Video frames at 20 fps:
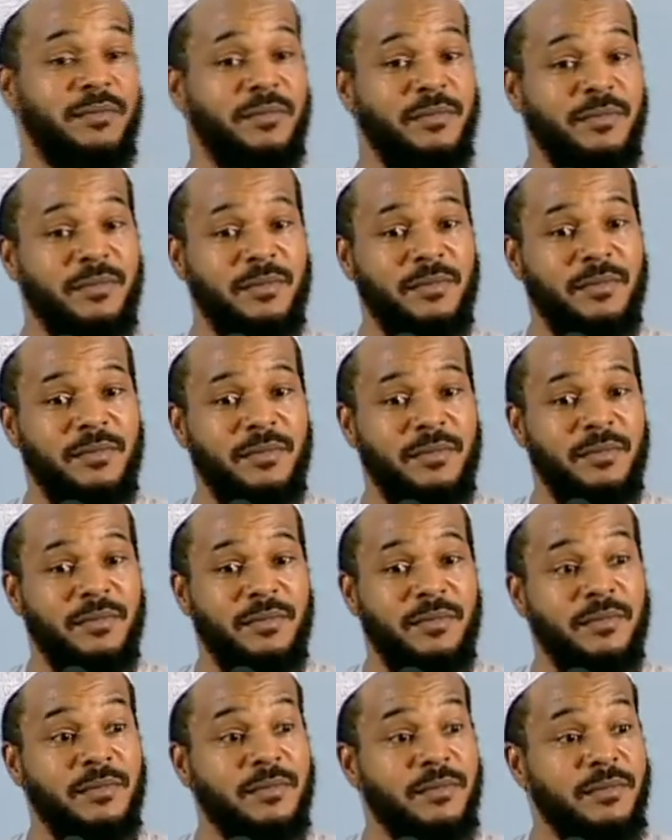
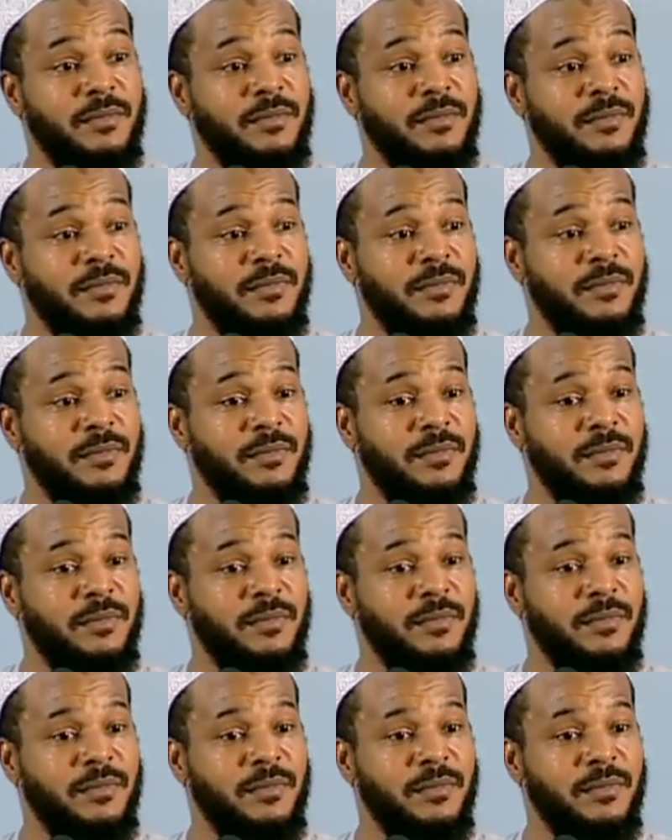
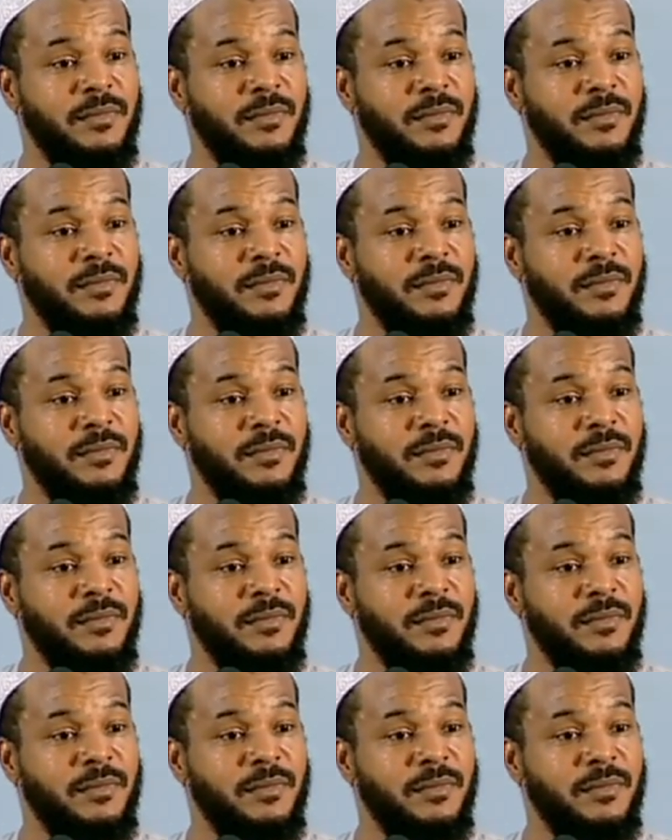(no one is talking)